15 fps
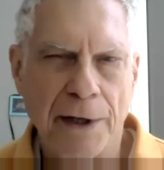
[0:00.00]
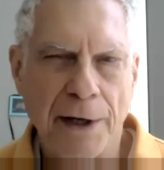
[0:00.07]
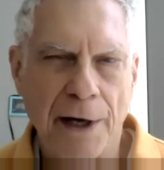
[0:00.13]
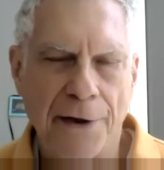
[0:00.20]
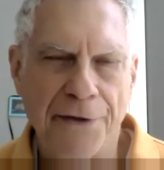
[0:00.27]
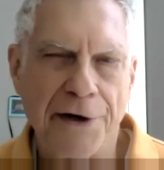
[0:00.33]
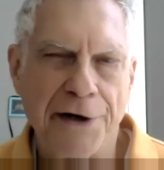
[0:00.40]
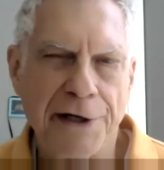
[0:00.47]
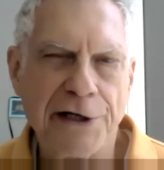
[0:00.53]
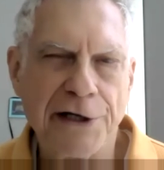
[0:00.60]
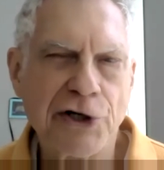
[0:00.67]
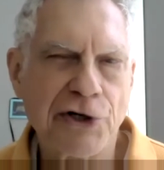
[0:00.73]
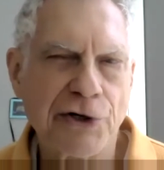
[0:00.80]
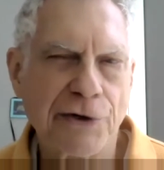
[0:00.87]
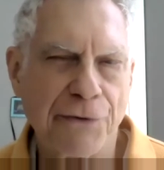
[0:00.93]
and then
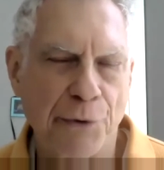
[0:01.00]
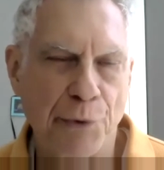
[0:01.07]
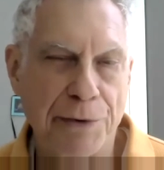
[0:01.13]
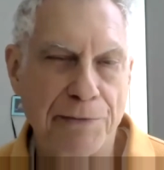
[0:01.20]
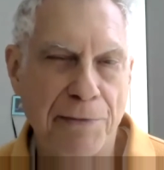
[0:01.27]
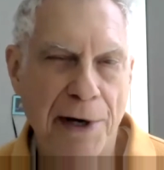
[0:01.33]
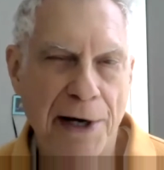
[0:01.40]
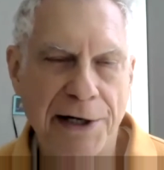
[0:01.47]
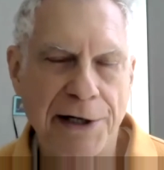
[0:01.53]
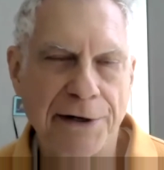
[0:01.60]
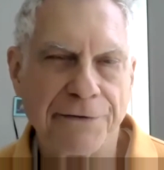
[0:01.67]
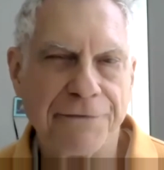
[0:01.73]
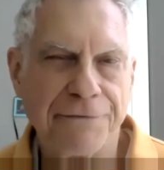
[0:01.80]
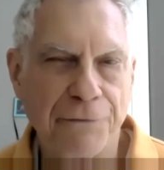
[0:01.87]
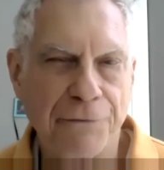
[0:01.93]
each of the remaining
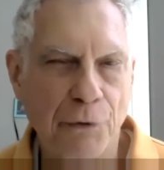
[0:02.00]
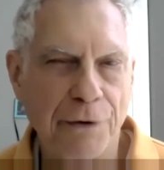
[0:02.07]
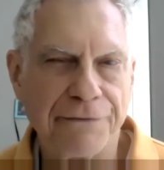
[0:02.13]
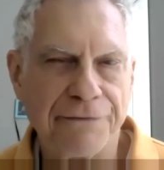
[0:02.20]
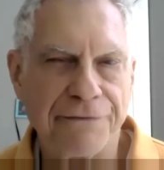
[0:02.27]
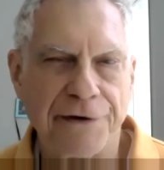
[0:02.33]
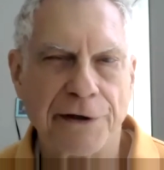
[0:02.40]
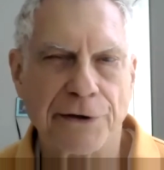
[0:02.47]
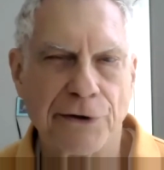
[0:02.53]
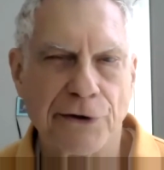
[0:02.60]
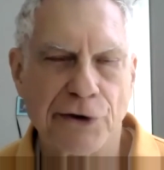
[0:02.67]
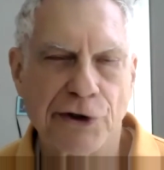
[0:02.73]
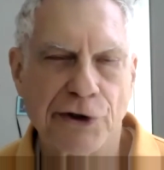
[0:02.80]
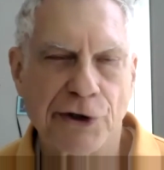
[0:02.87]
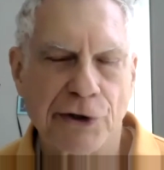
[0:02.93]
4
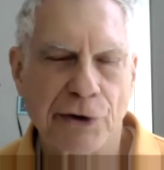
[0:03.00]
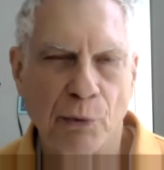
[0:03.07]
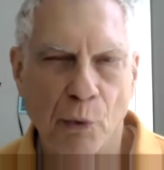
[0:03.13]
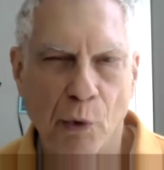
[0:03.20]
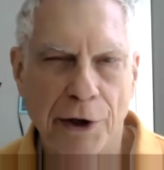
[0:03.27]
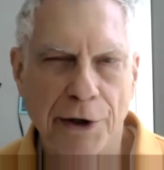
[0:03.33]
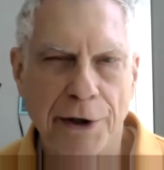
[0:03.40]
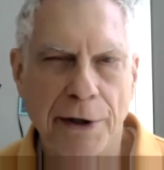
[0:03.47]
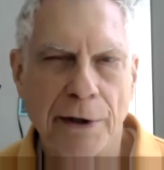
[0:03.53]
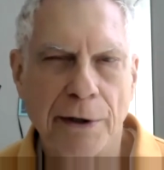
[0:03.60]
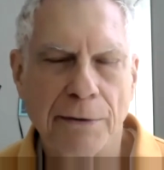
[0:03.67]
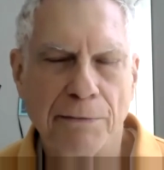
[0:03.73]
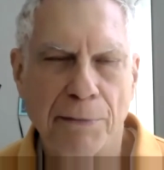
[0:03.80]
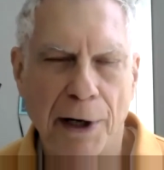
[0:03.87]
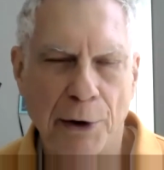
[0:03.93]
fingers, one
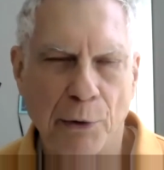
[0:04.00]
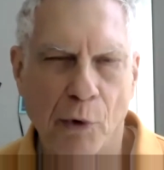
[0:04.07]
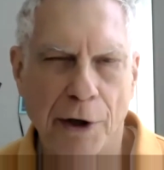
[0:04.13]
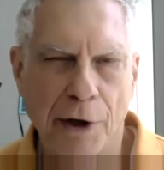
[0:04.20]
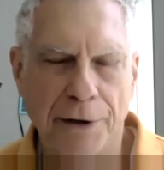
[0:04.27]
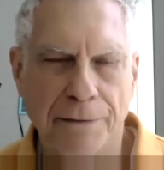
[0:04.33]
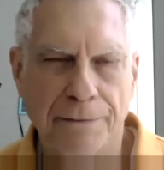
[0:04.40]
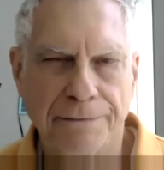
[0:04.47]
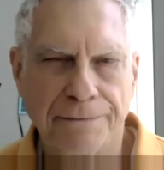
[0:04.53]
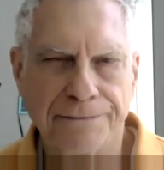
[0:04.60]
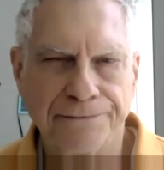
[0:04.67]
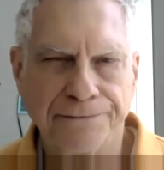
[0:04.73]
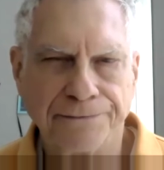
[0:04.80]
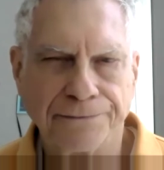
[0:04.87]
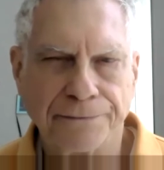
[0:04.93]
by one.
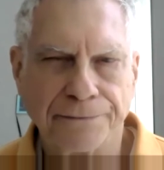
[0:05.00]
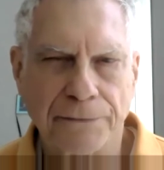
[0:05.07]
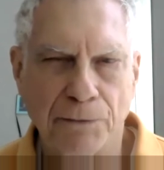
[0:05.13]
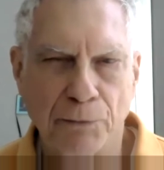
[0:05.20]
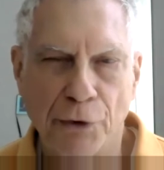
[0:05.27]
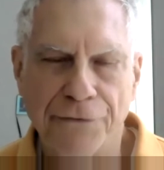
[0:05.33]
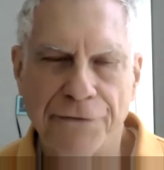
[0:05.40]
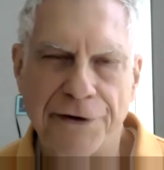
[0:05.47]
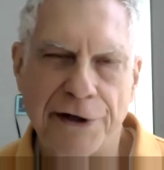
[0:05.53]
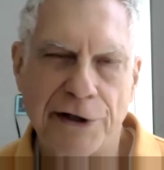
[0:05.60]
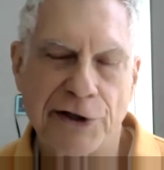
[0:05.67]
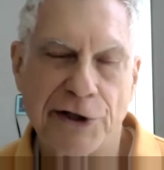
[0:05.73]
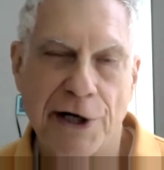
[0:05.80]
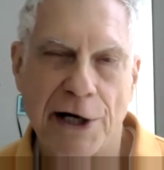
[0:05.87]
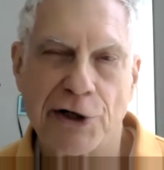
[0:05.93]
Moving the
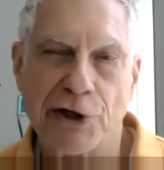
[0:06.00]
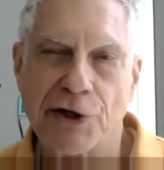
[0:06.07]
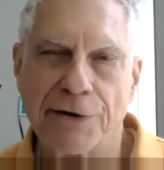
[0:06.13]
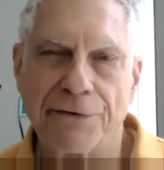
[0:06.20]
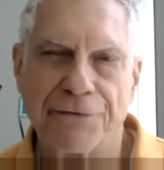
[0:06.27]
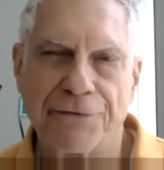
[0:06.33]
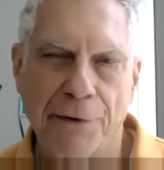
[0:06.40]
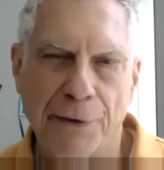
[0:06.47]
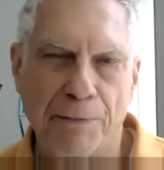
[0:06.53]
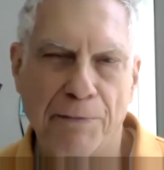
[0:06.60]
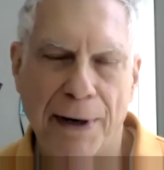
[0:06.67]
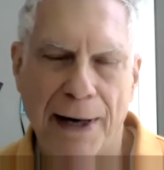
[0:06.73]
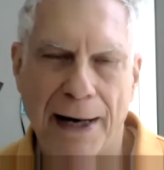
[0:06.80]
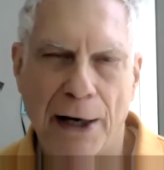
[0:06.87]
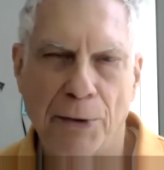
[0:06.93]
attention from the
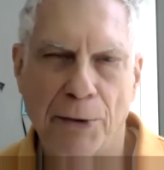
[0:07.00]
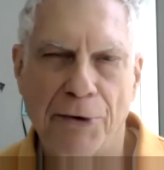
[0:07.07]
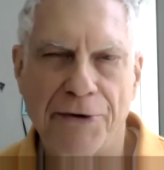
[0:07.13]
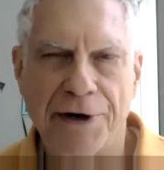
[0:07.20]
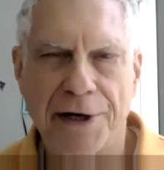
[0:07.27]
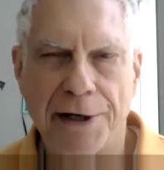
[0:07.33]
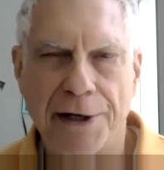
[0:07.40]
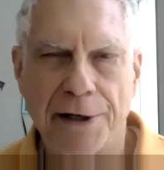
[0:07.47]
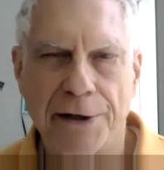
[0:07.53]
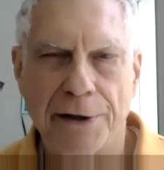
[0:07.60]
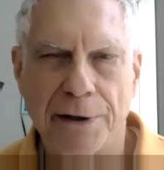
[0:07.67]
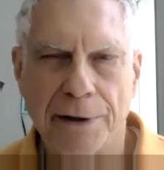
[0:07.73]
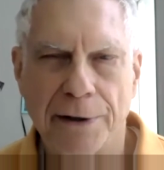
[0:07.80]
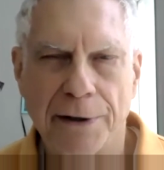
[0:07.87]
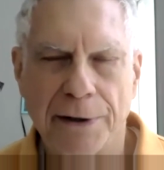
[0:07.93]
palm of the hand
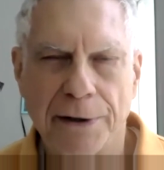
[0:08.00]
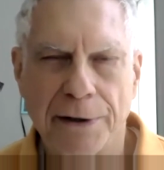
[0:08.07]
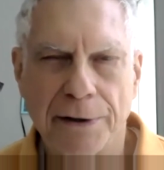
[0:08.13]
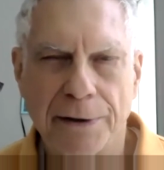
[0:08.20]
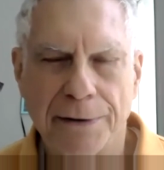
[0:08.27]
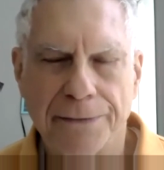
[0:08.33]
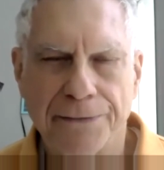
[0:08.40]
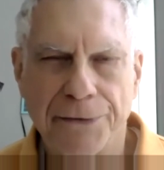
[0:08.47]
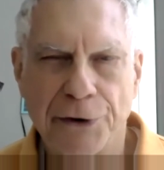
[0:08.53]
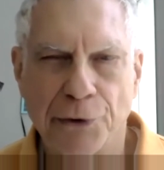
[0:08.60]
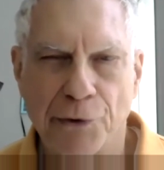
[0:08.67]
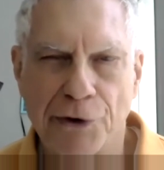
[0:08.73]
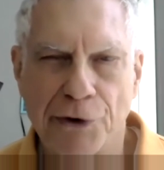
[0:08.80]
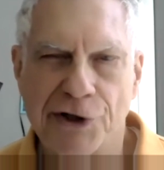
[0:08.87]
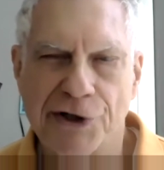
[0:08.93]

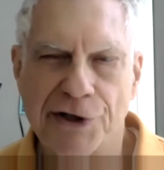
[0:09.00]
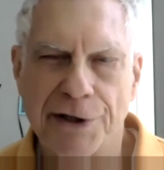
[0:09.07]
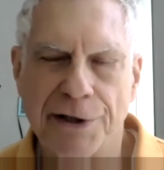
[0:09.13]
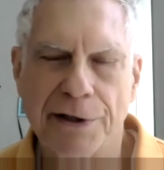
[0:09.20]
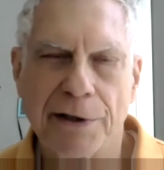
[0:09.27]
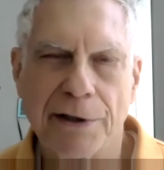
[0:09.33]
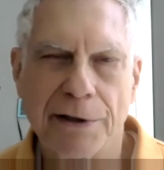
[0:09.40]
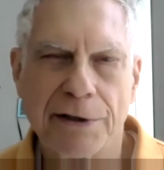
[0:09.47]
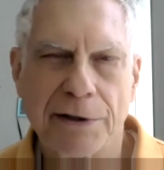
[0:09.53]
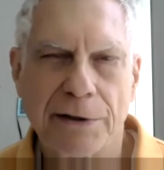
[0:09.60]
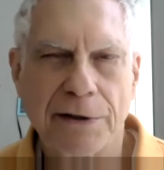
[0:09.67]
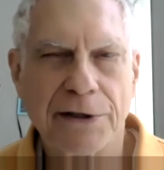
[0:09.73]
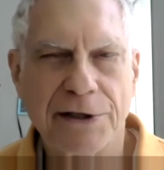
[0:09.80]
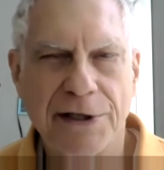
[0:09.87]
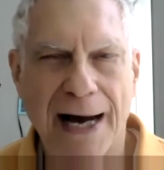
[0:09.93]
towards the
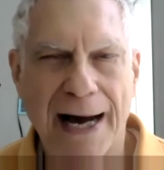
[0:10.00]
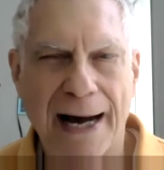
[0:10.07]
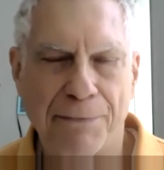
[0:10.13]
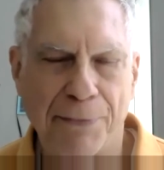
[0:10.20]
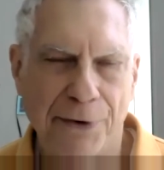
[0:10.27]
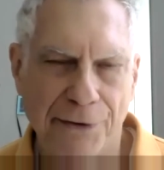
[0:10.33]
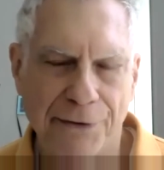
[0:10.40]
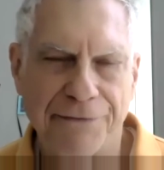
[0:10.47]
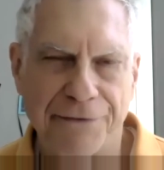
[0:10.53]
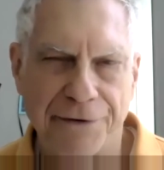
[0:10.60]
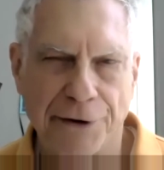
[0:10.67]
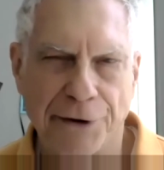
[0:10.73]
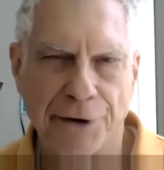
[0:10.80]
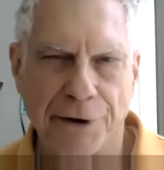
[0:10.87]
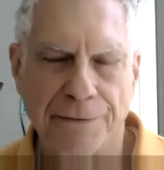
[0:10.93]
top of the
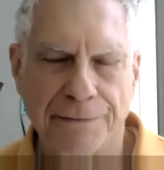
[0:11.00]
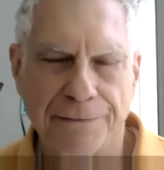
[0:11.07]
finger.